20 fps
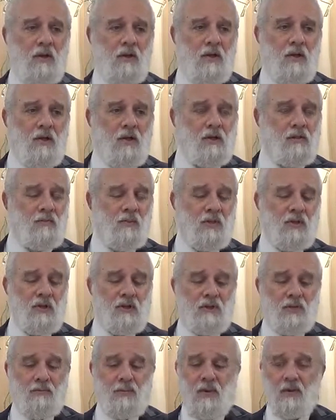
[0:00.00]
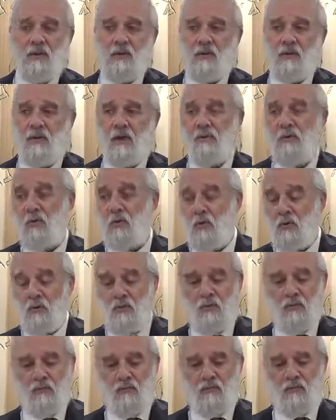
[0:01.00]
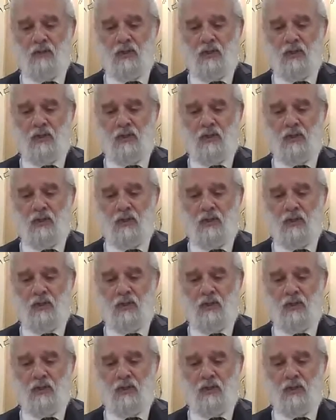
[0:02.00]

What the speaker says: he doesn't participate. The other two do.